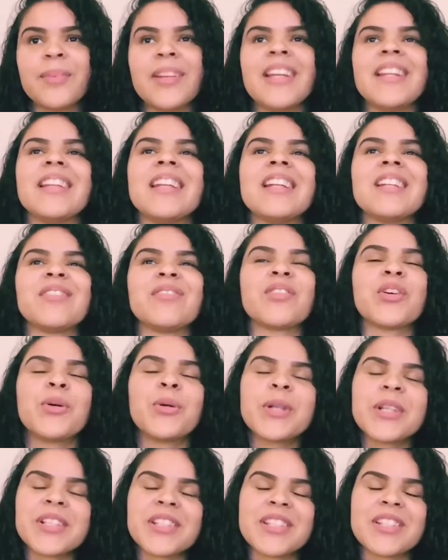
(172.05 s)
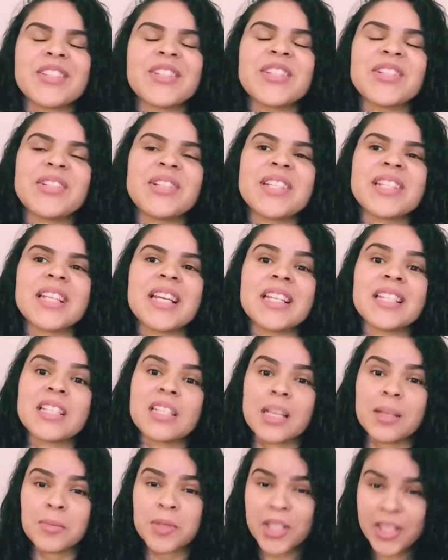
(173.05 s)
And then of course, as soon as I
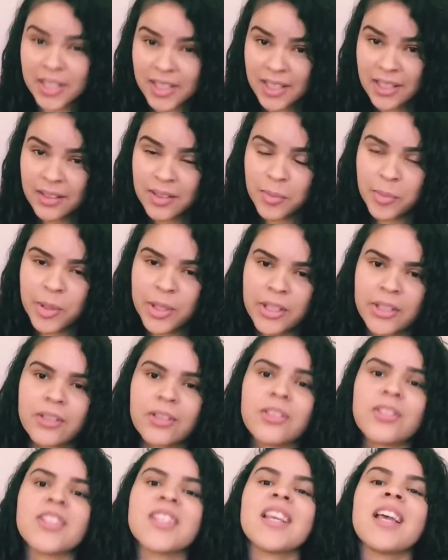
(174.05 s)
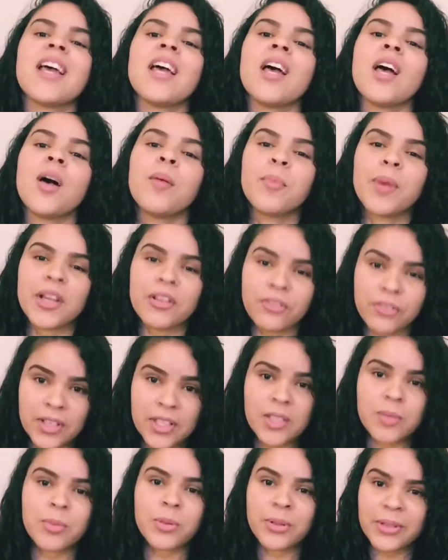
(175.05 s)
stopped taking the pills, my
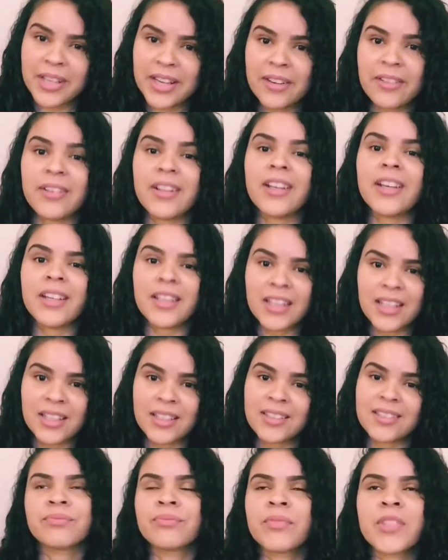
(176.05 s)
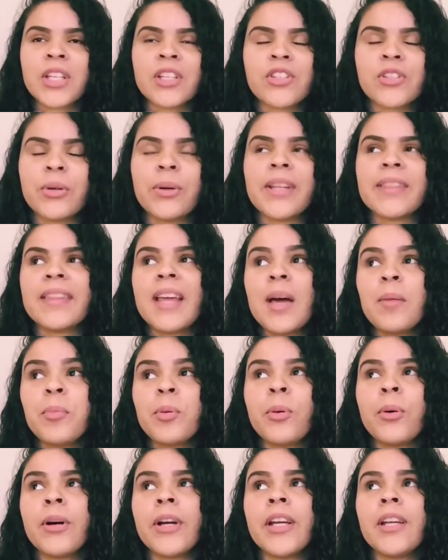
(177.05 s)
face broke out again. So at that
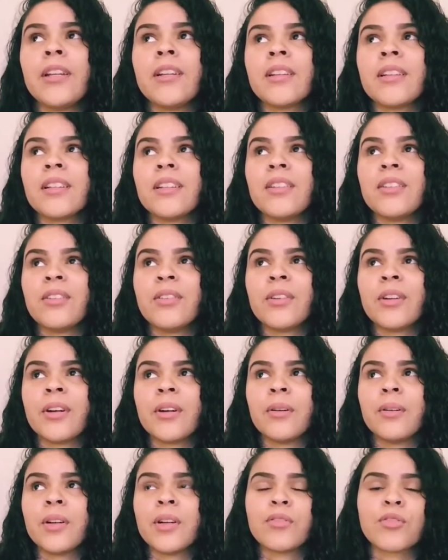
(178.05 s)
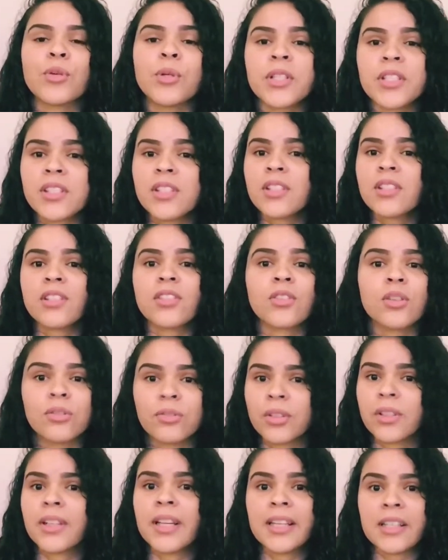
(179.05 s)
point, and of course this is
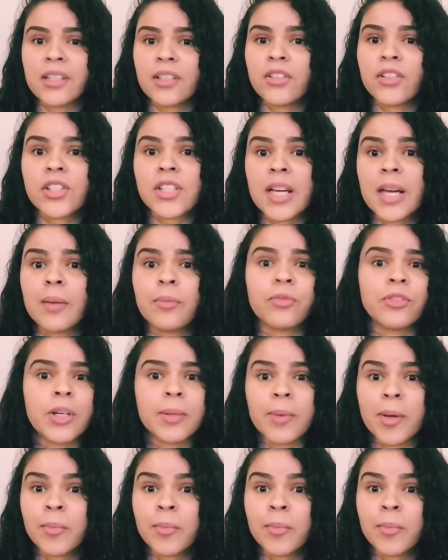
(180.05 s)
over like years time frame.